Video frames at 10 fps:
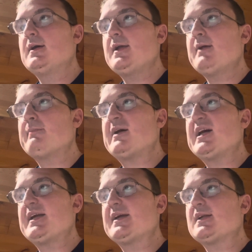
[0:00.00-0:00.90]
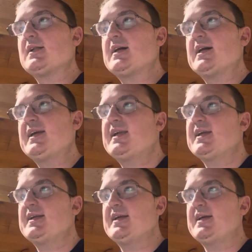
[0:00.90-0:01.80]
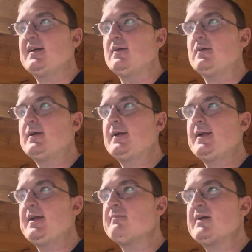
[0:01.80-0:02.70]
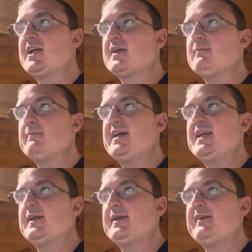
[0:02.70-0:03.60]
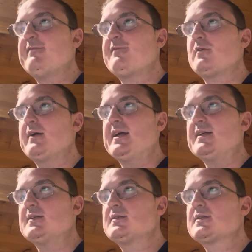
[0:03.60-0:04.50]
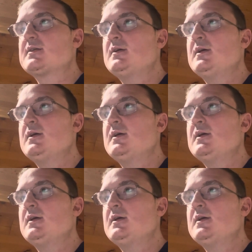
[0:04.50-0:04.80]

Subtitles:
I gonna like it here? Am I going to make any friends?